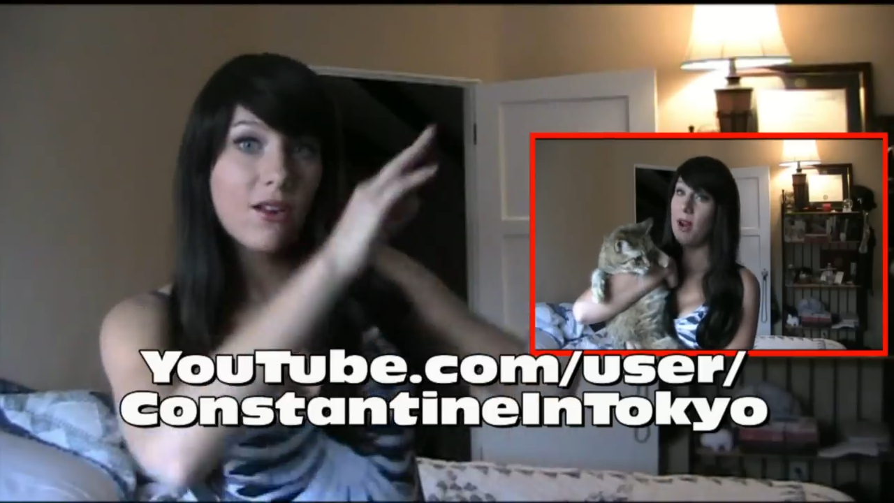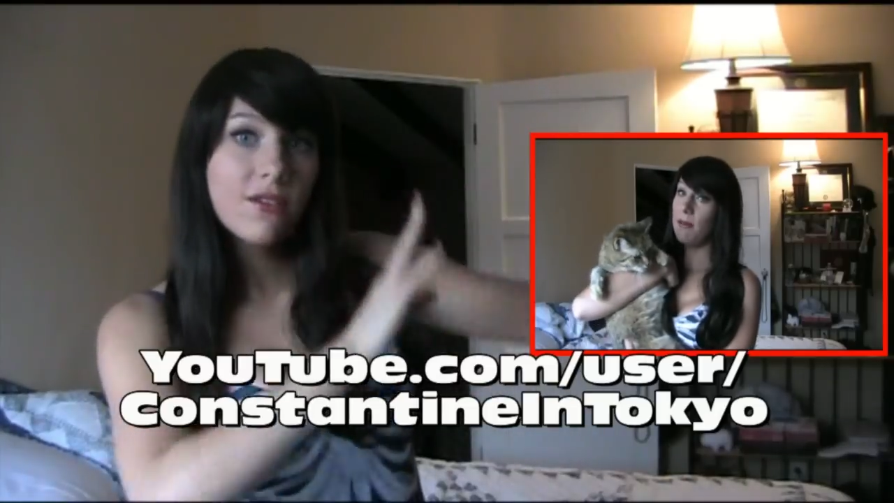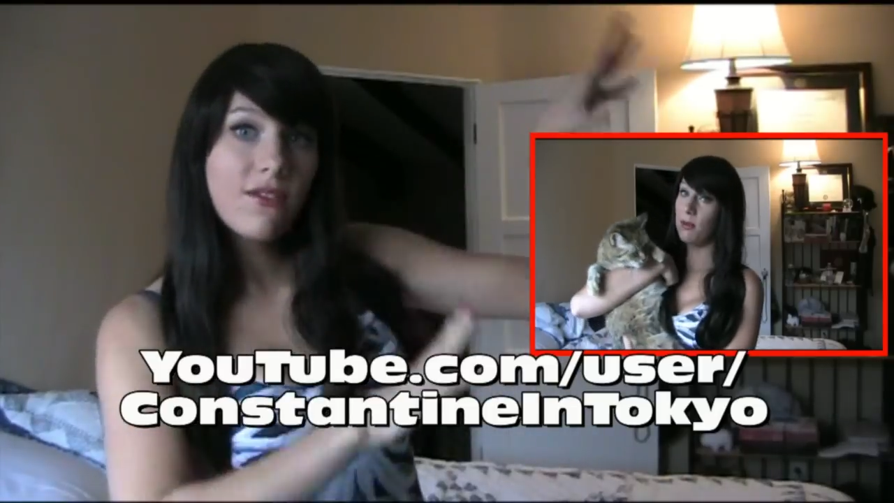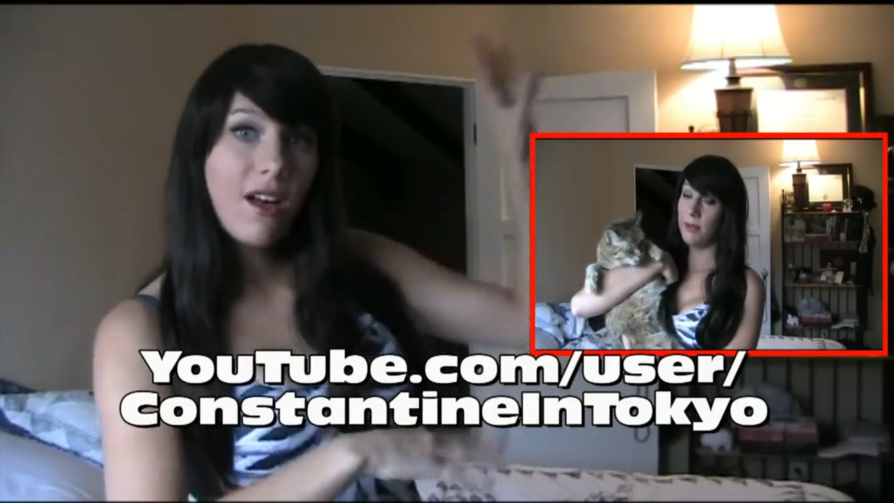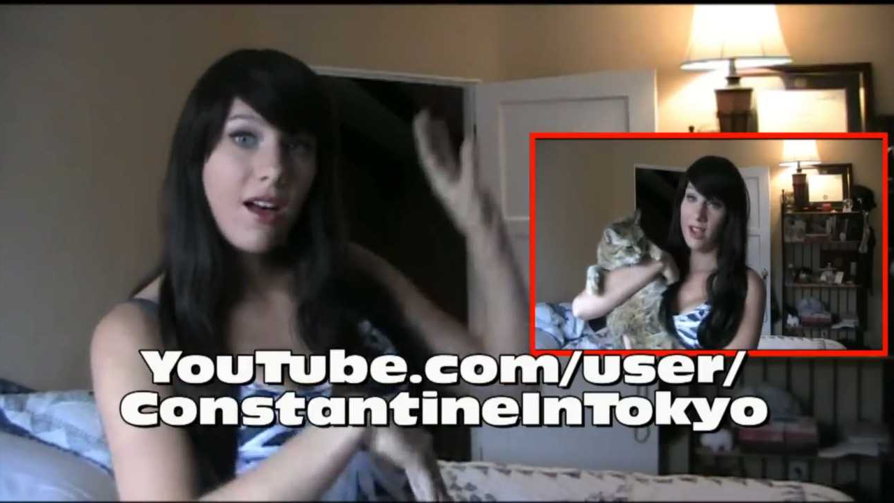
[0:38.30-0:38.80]
that
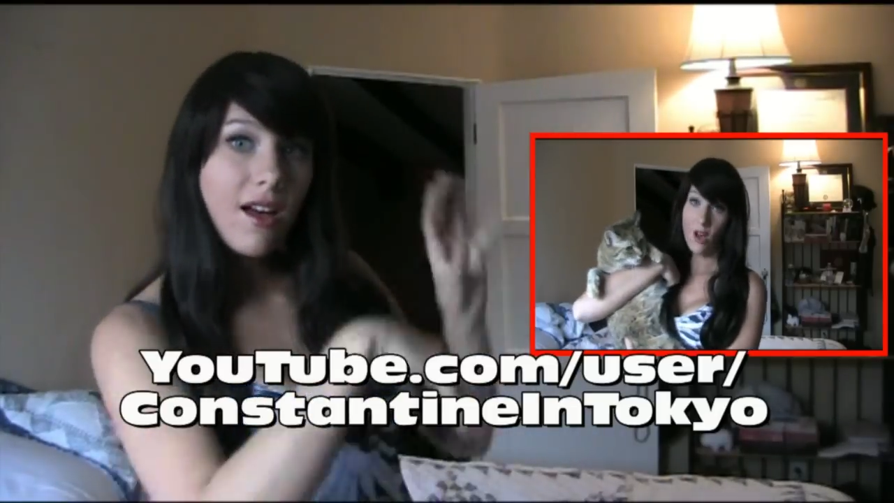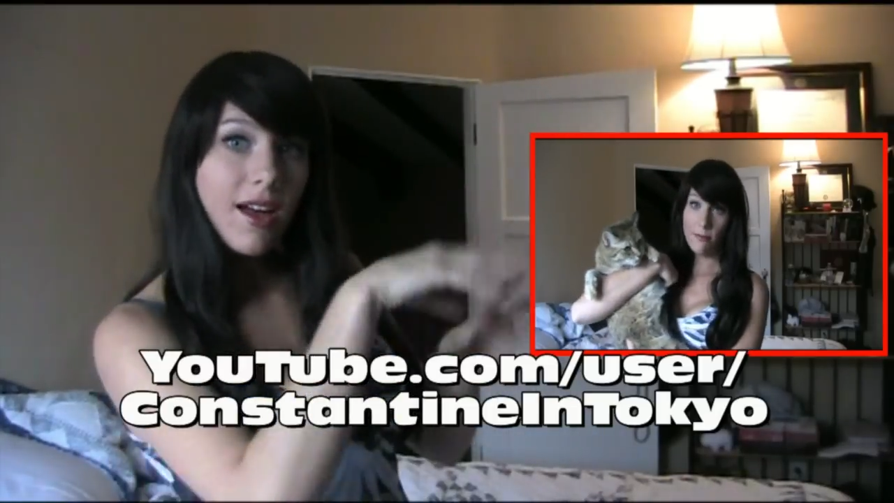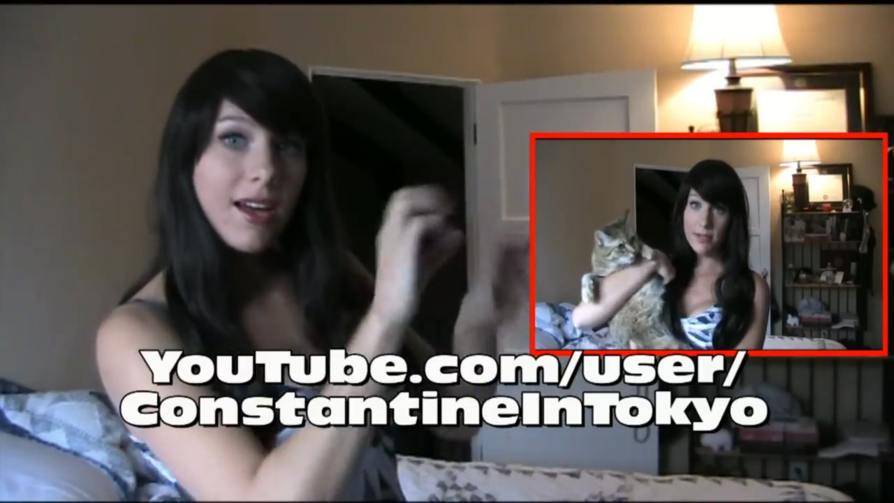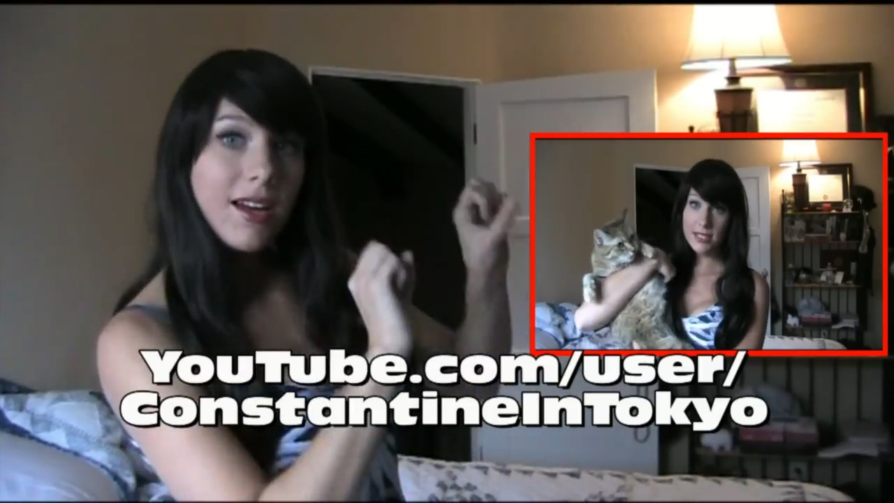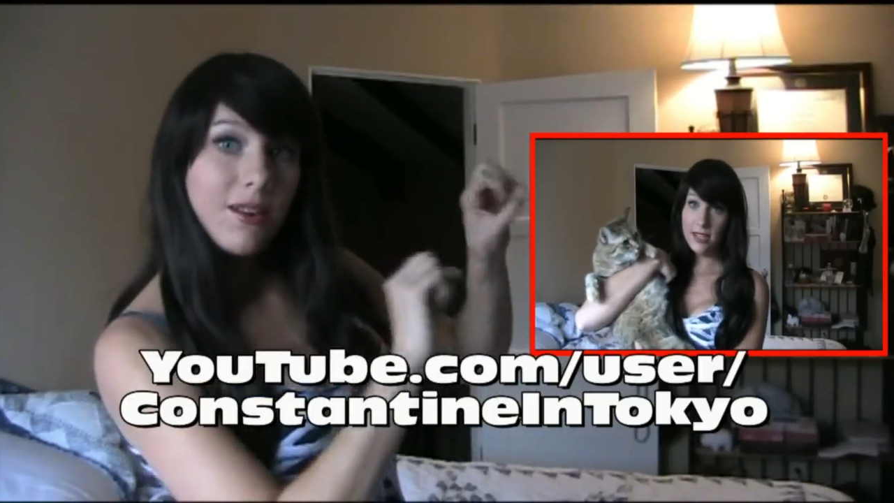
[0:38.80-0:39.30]
look
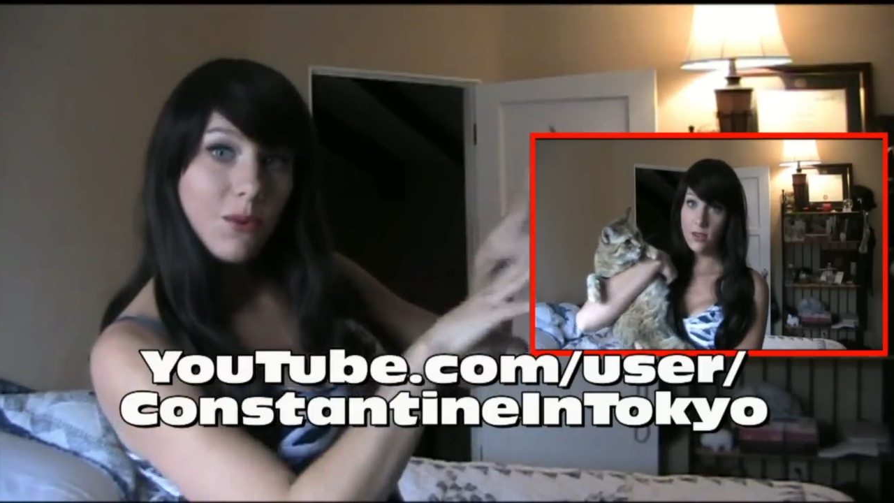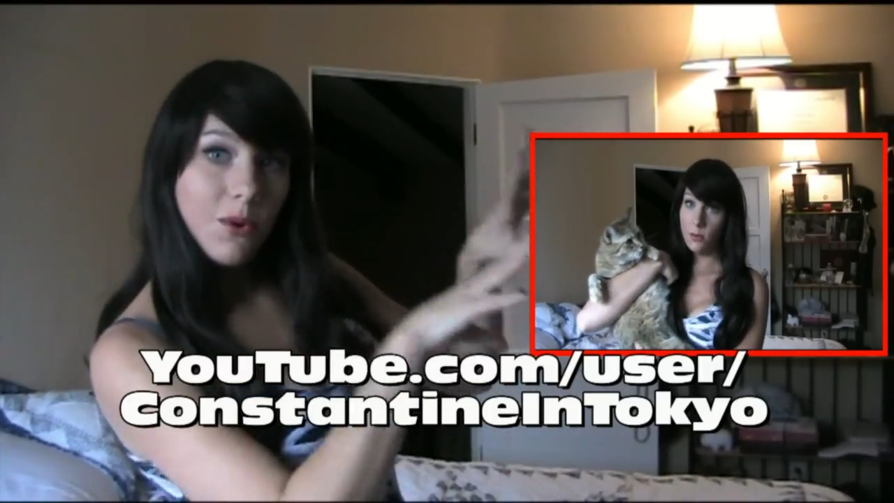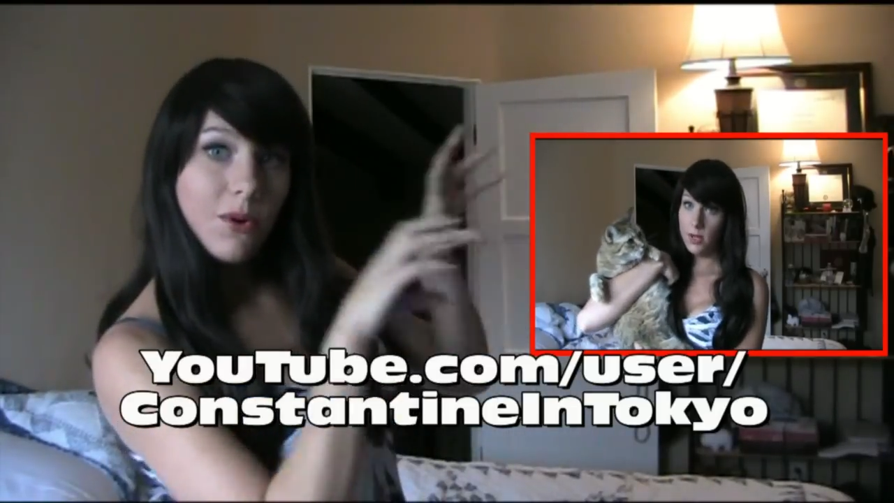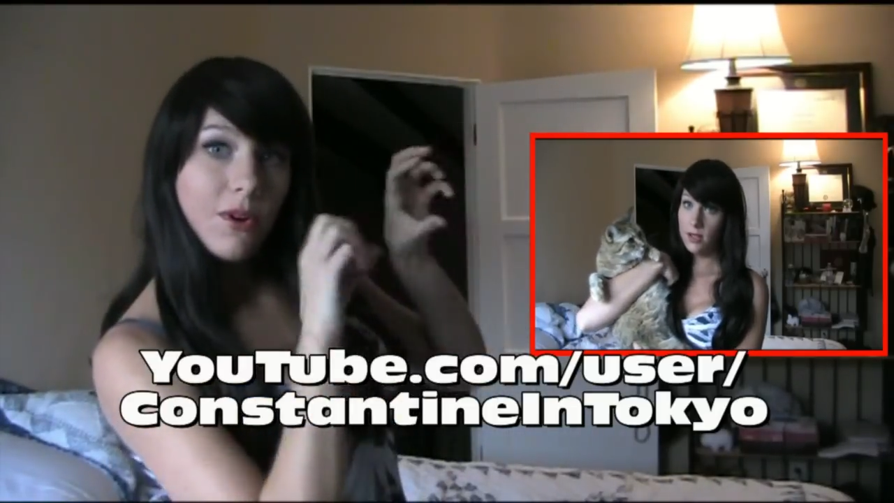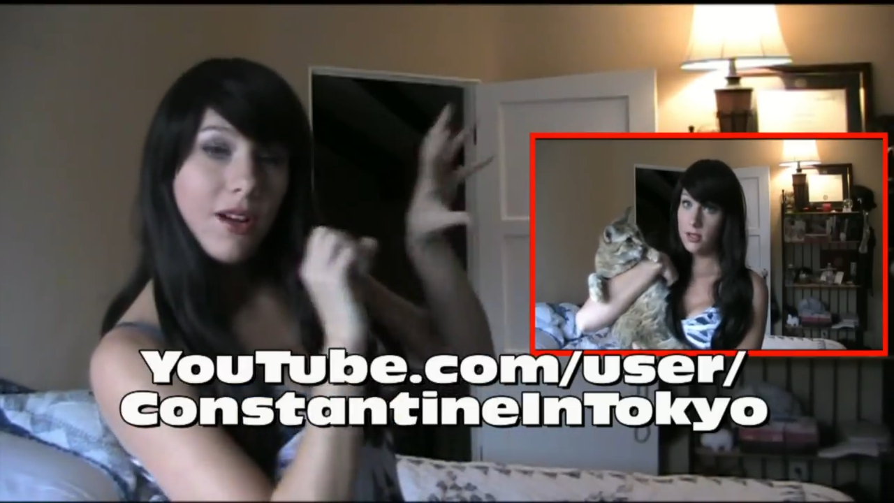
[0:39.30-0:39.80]
fun?
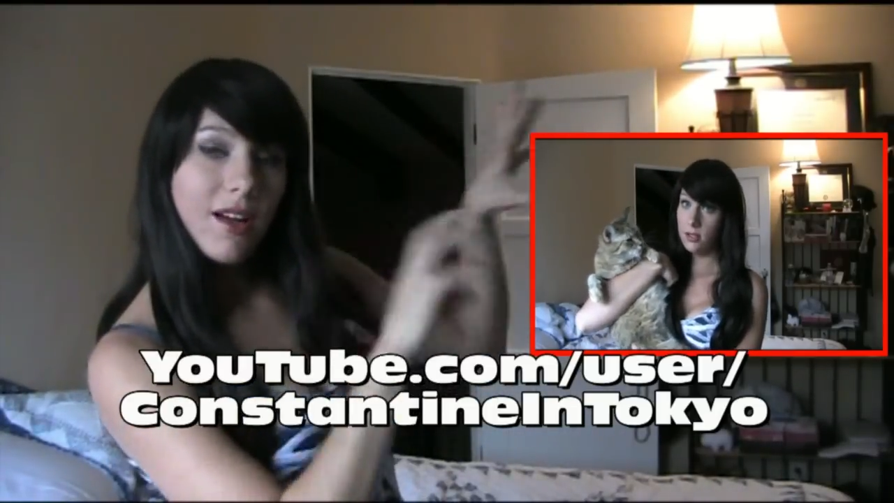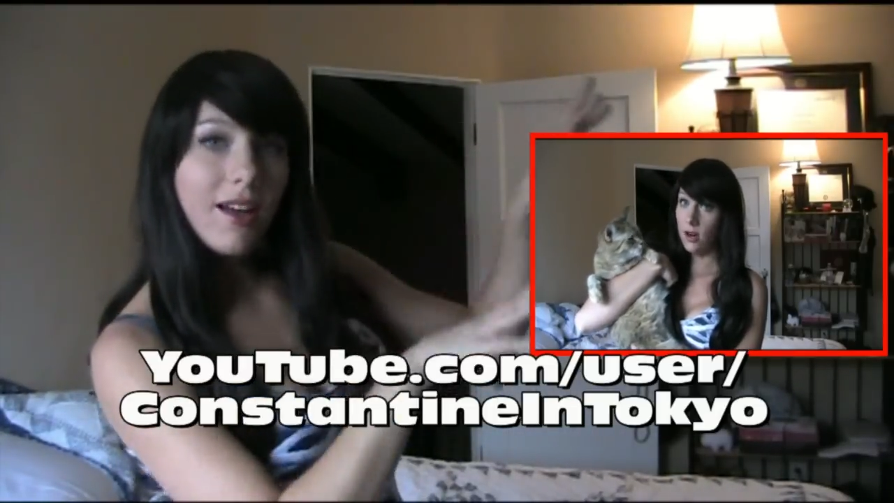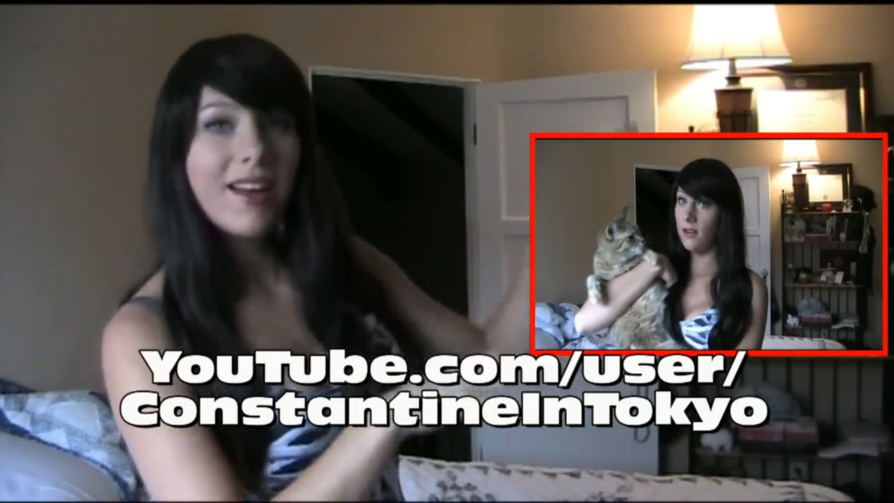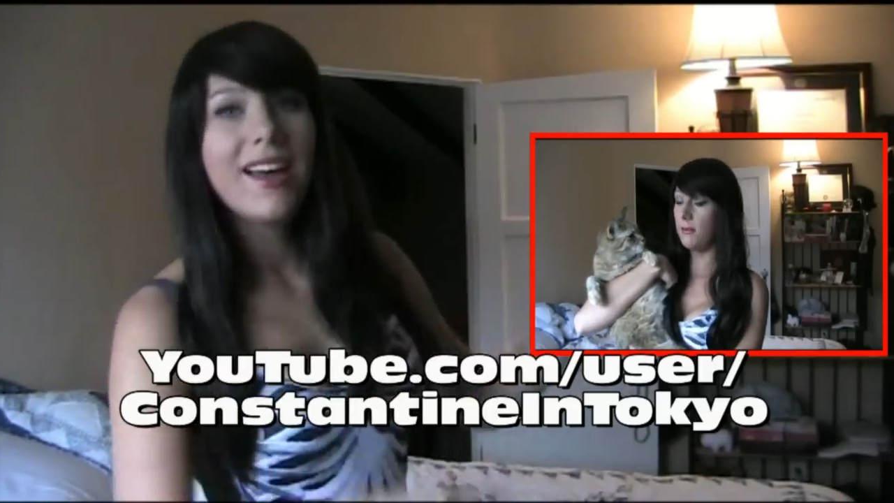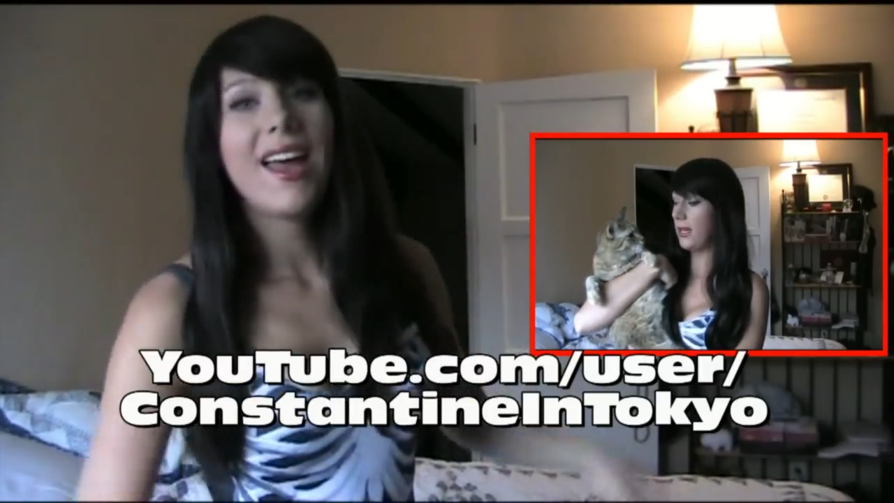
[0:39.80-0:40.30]

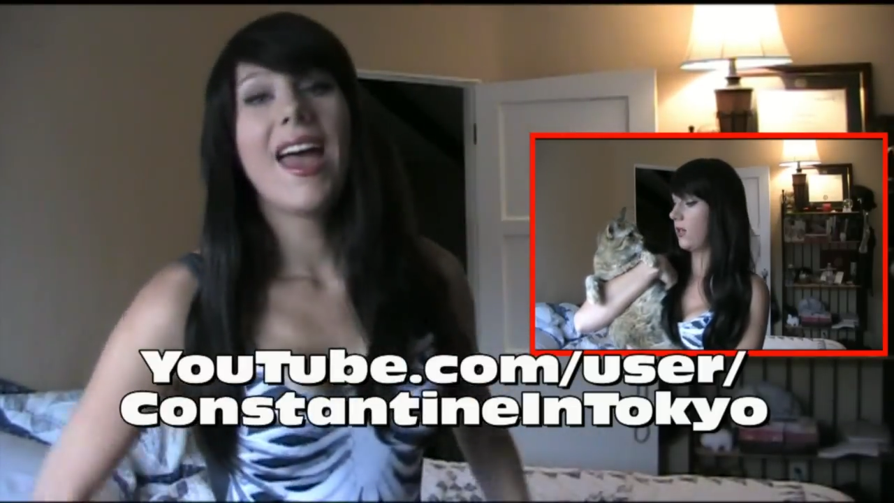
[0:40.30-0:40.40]
Ooh.